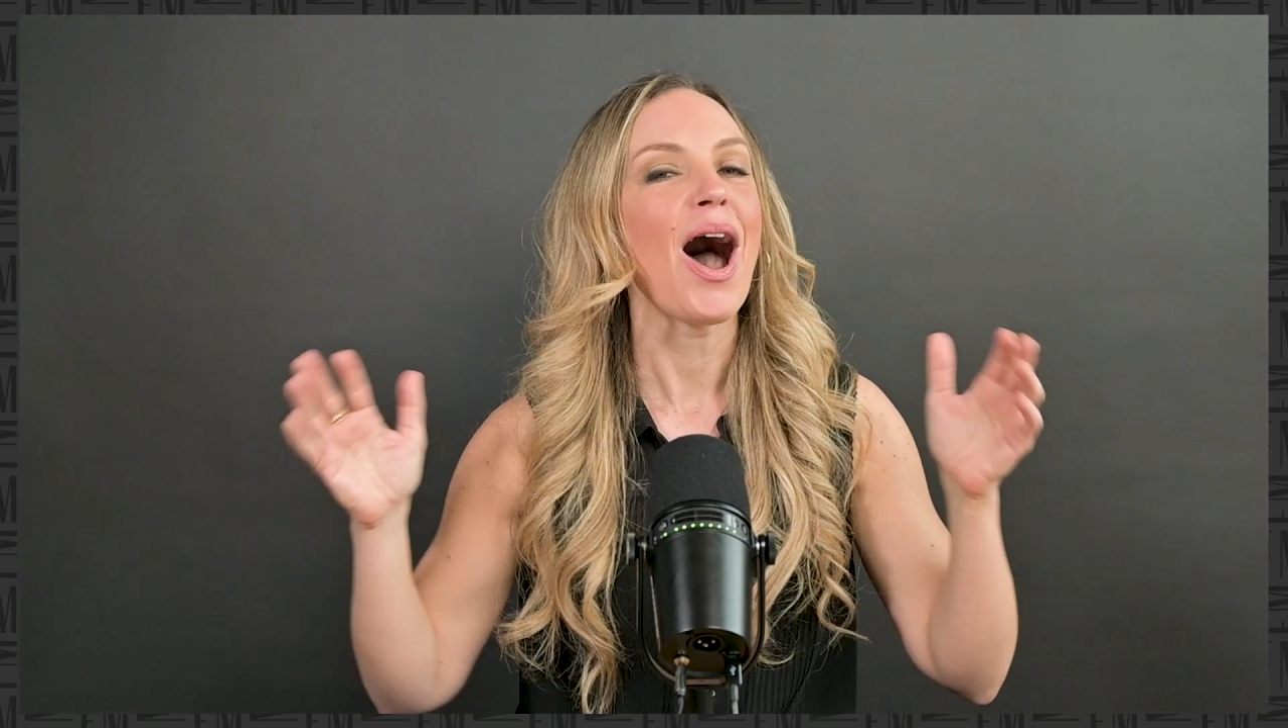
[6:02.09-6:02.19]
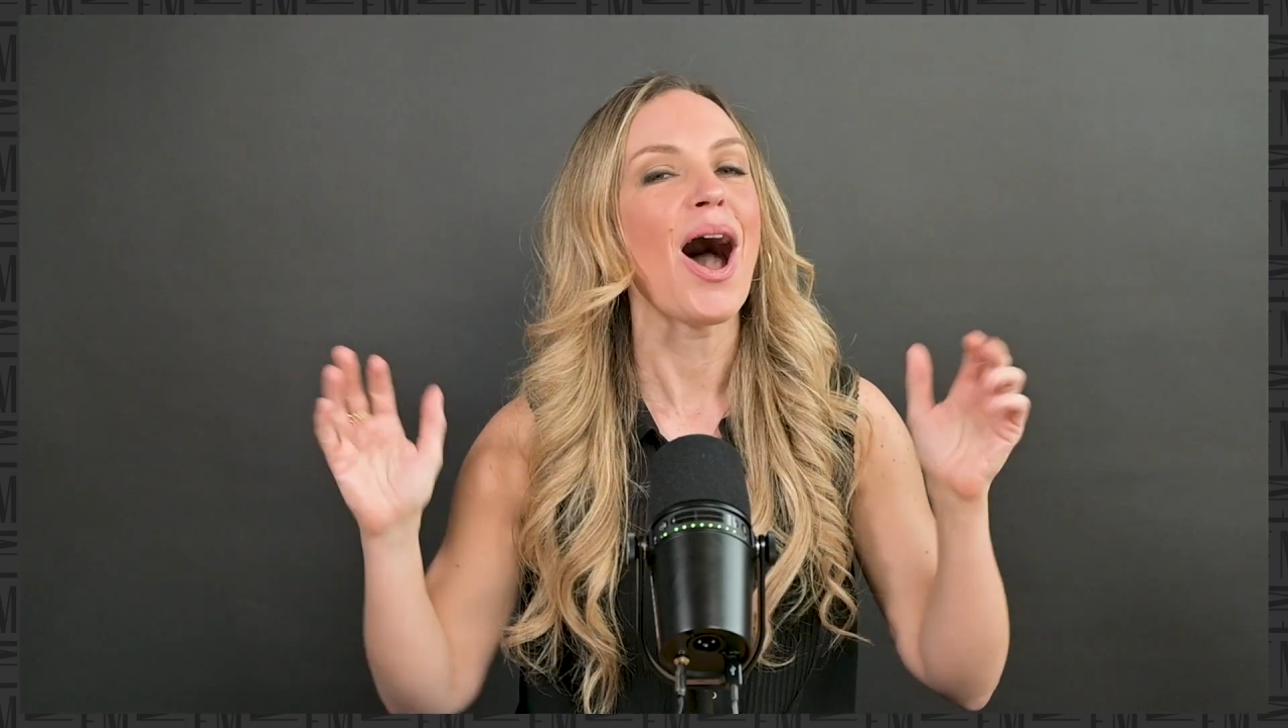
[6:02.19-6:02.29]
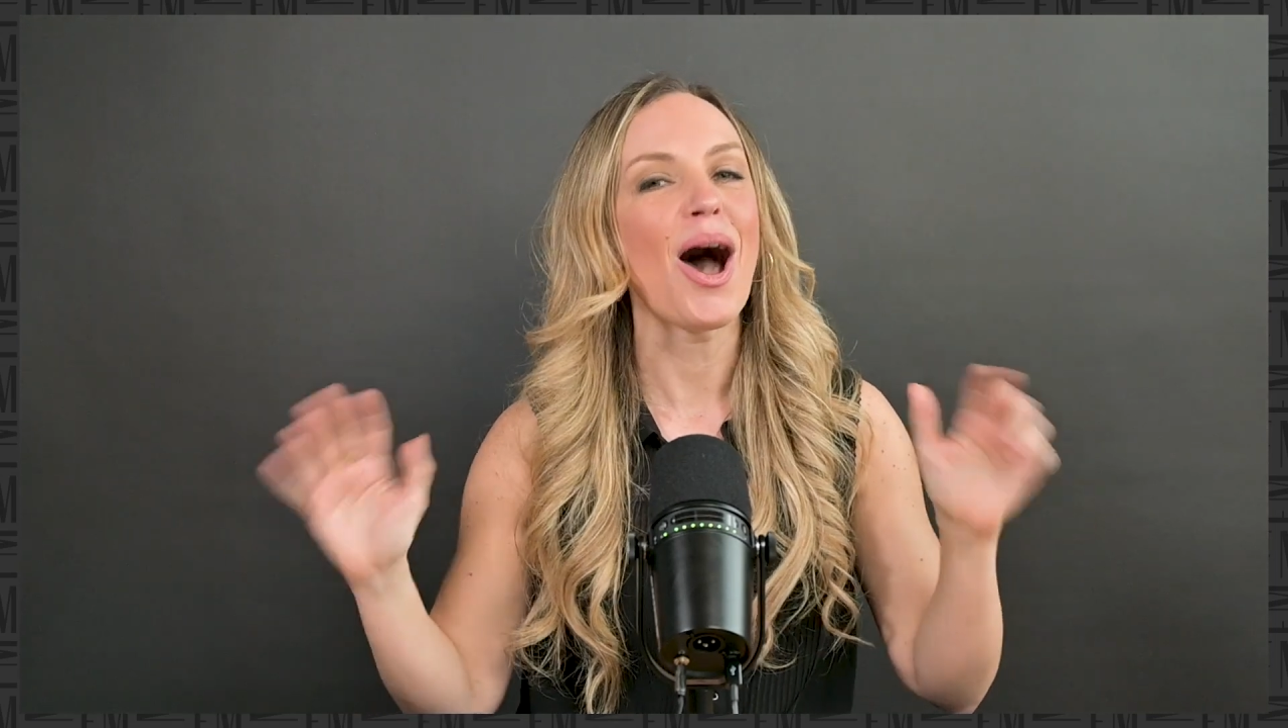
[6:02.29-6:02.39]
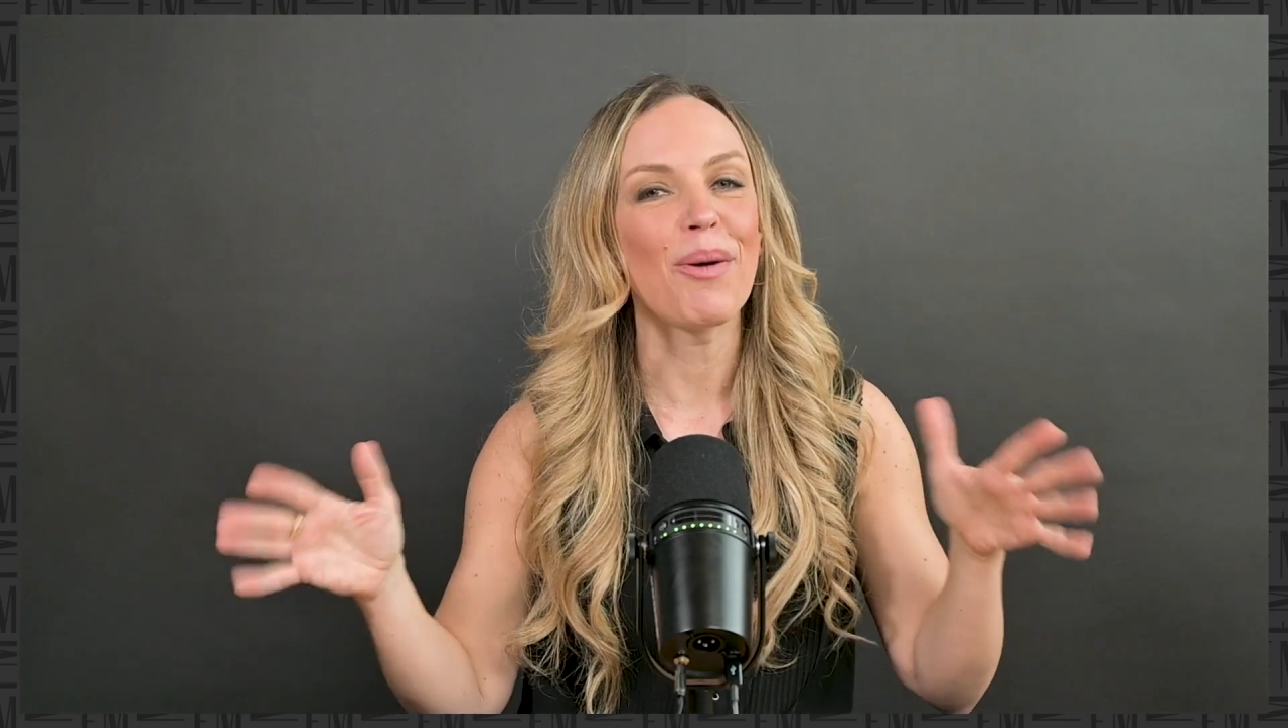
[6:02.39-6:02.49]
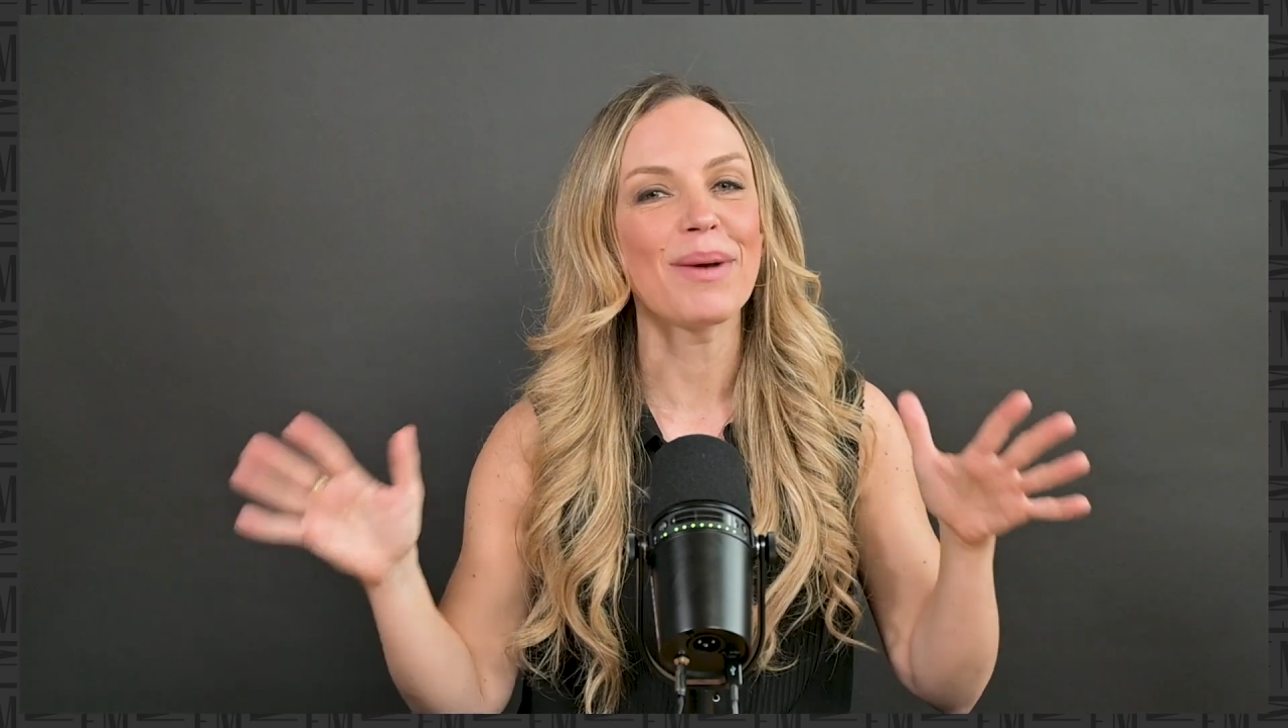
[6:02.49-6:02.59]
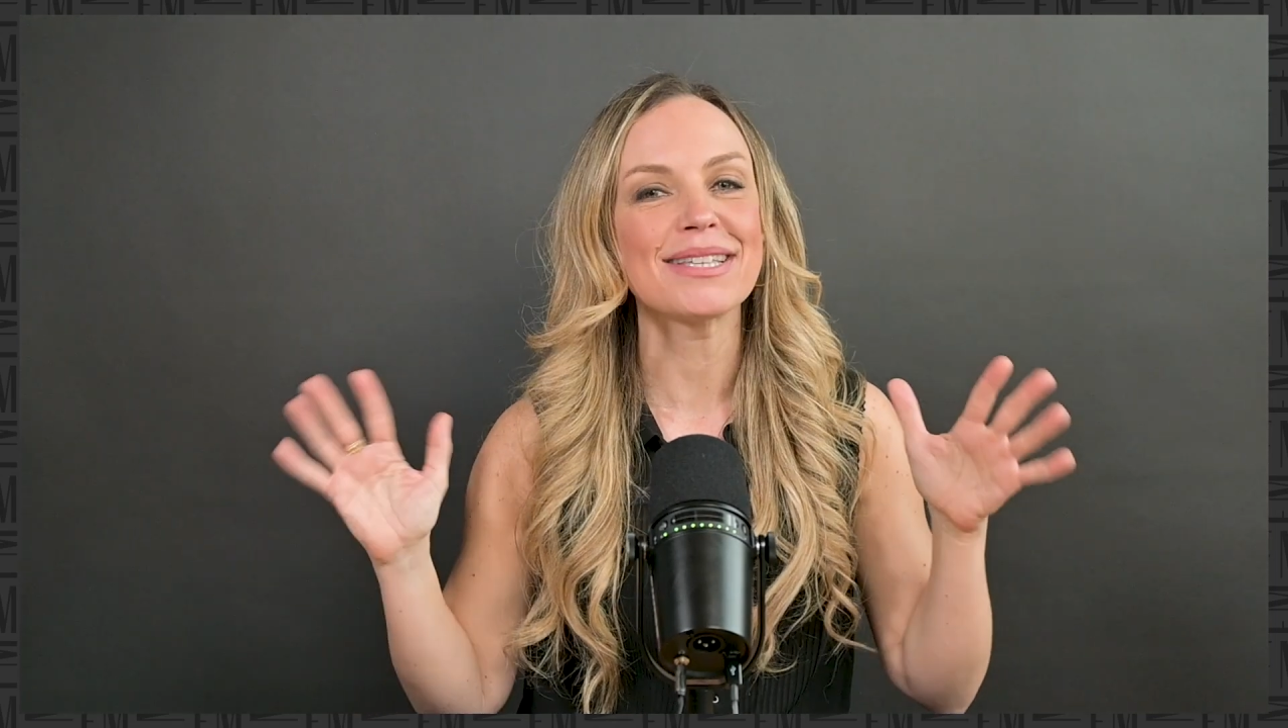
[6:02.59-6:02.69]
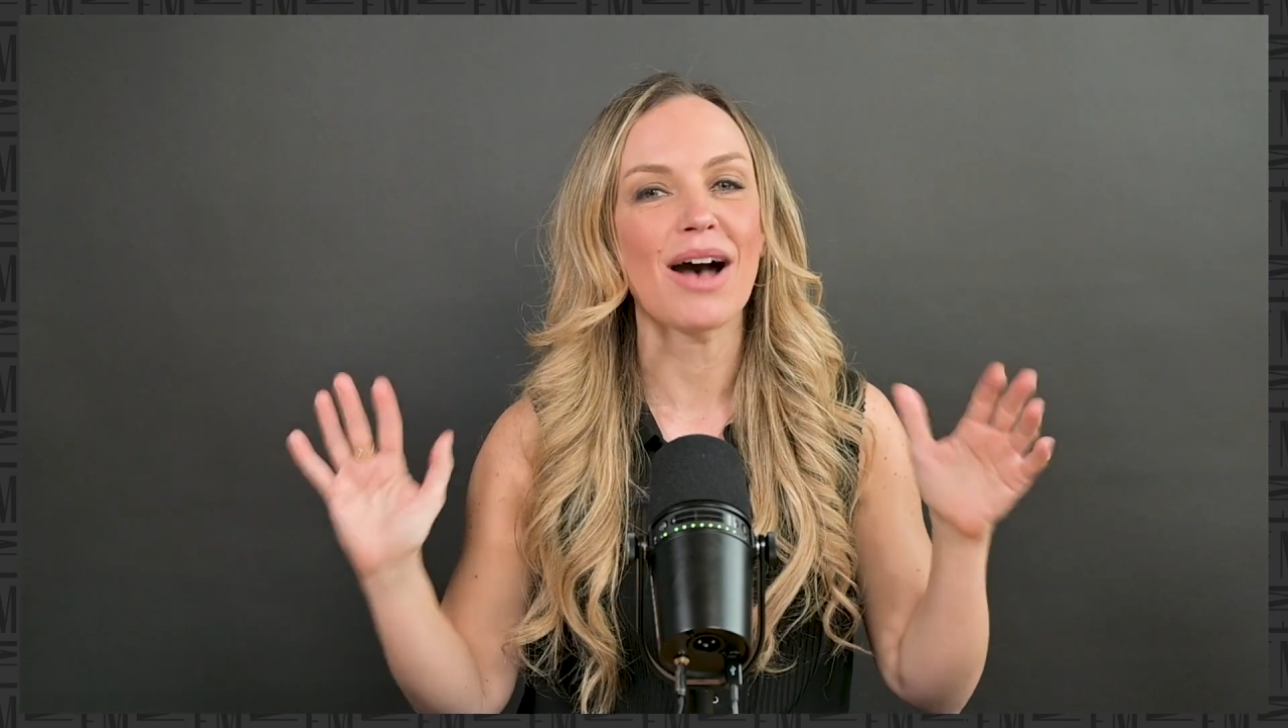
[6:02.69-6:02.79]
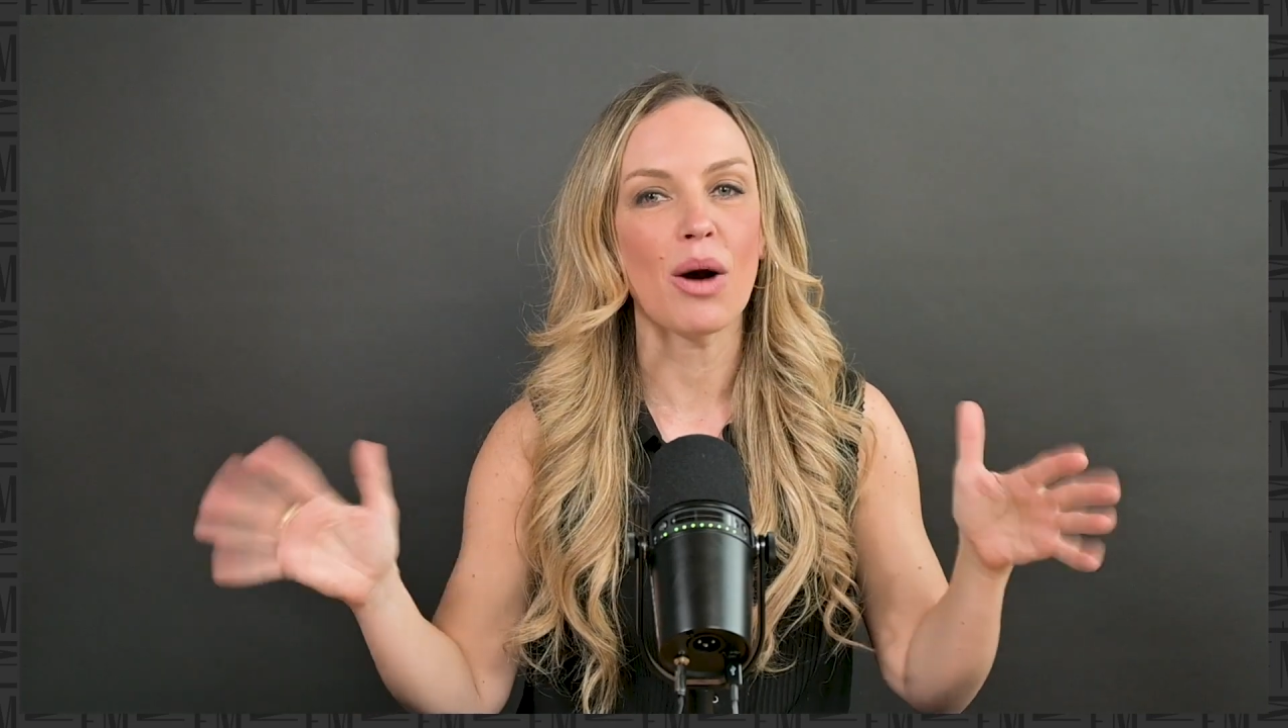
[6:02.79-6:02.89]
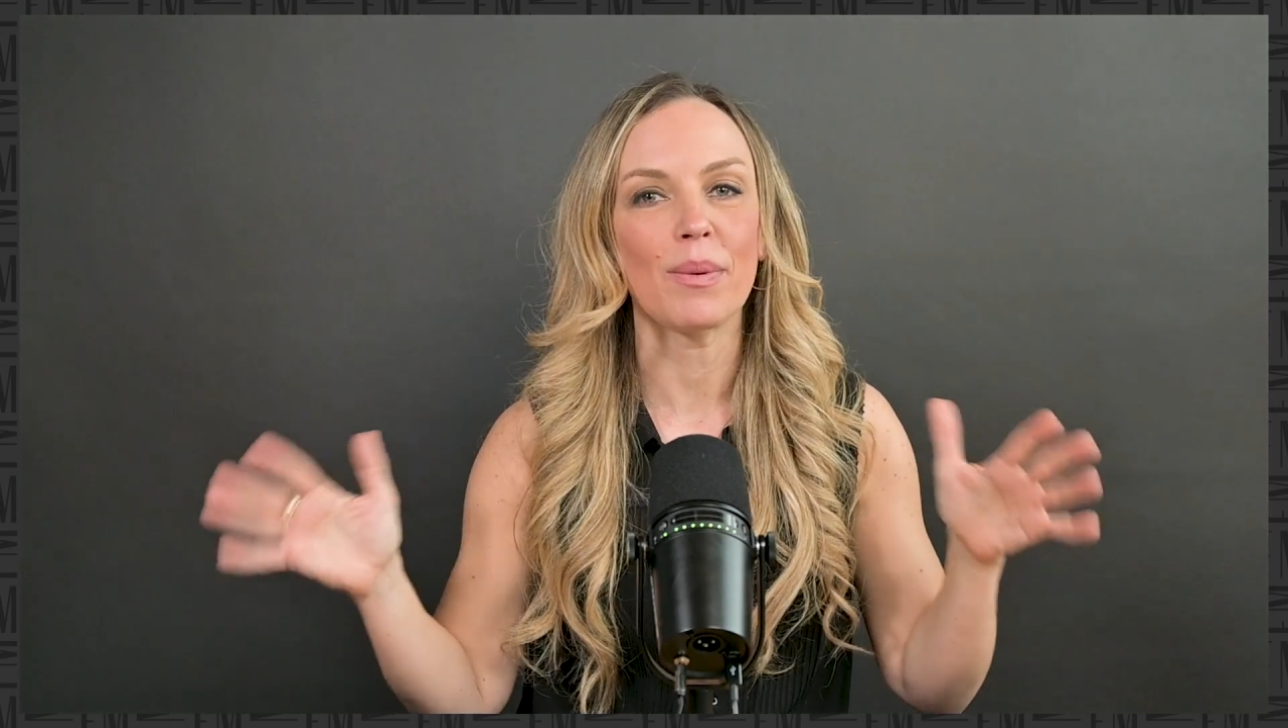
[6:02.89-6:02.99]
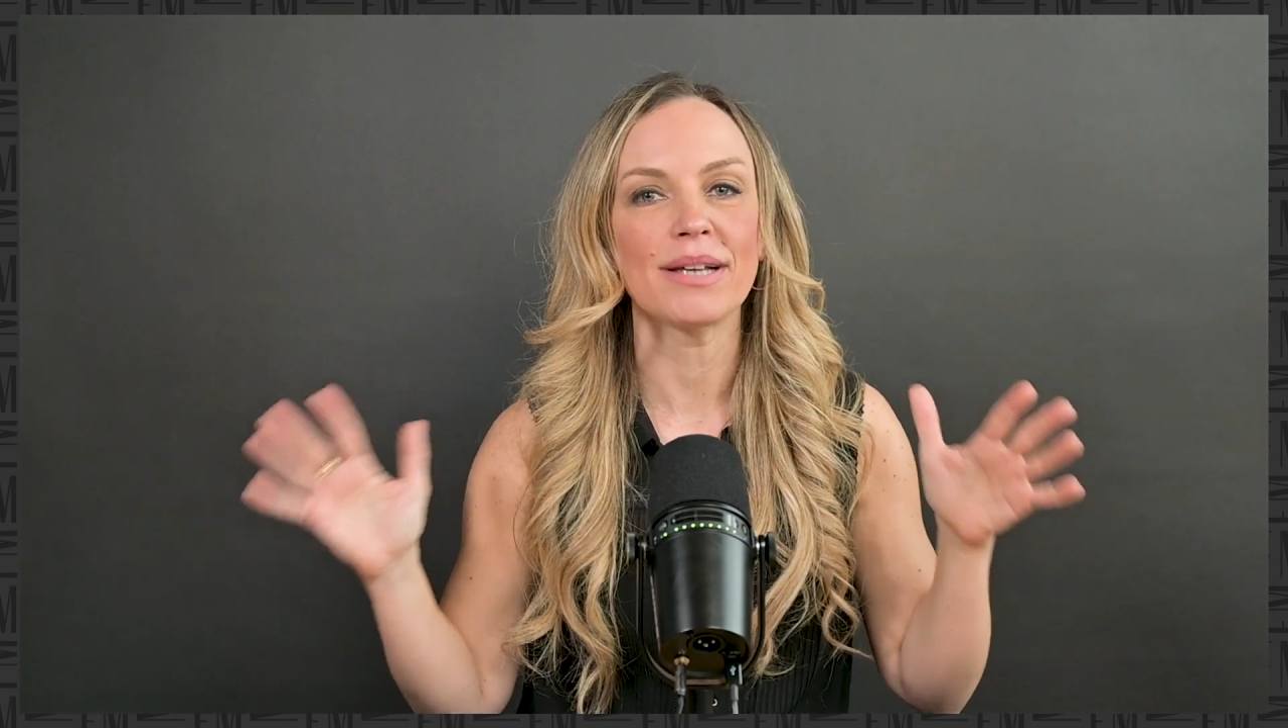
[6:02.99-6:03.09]
always,
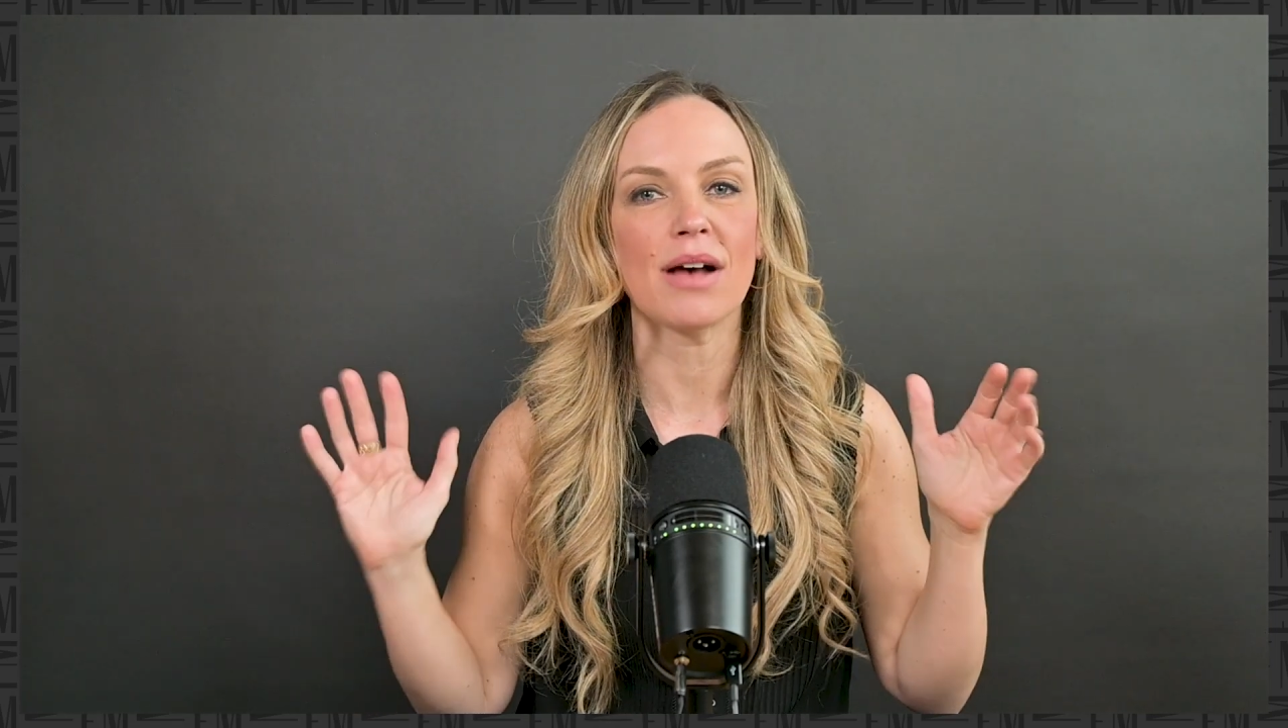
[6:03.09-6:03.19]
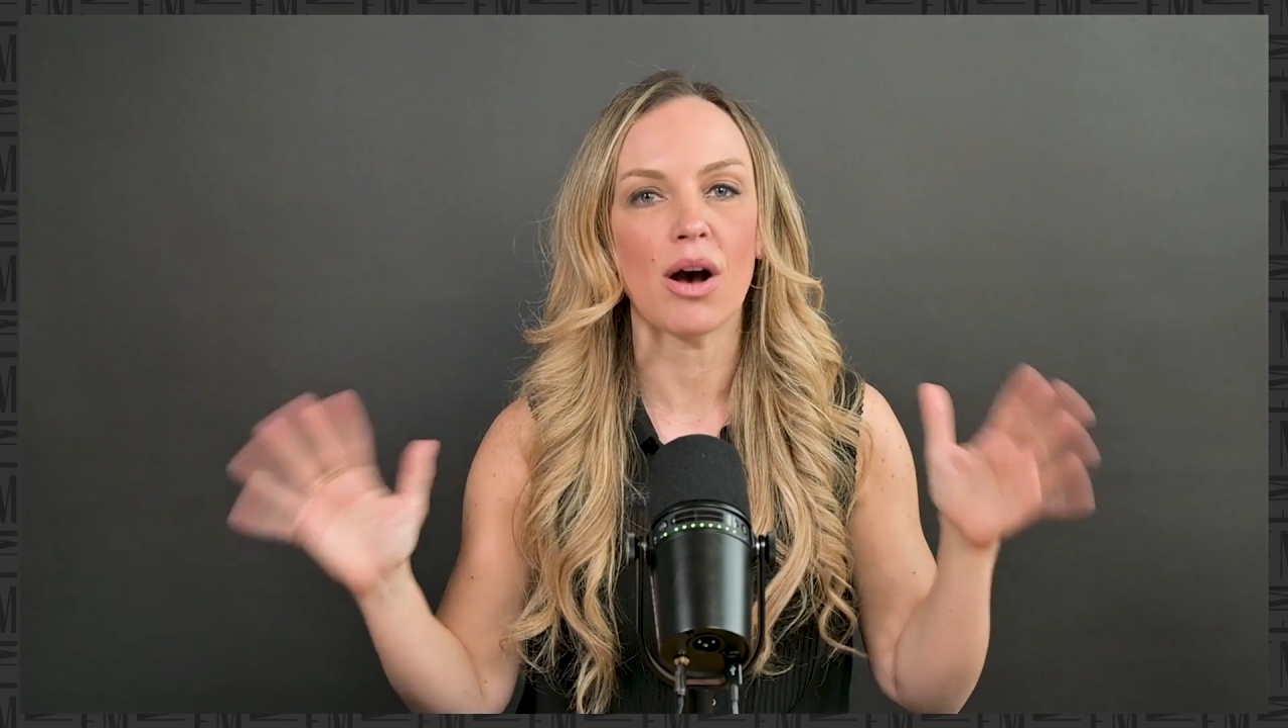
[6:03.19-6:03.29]
always,